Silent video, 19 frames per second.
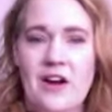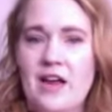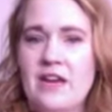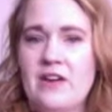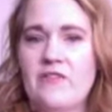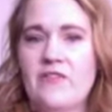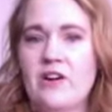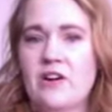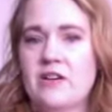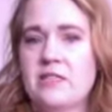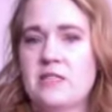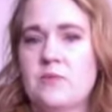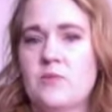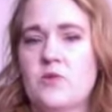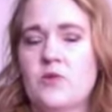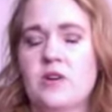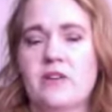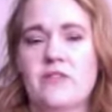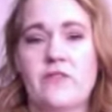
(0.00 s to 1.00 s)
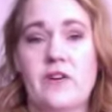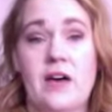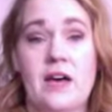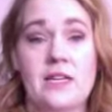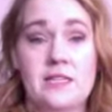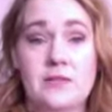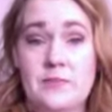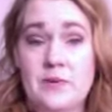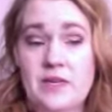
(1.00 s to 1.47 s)
and a very supportive
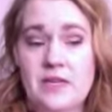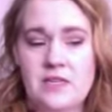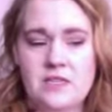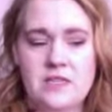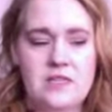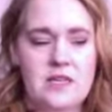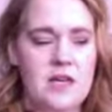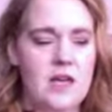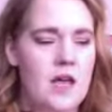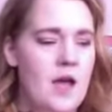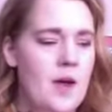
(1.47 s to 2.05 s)
husband.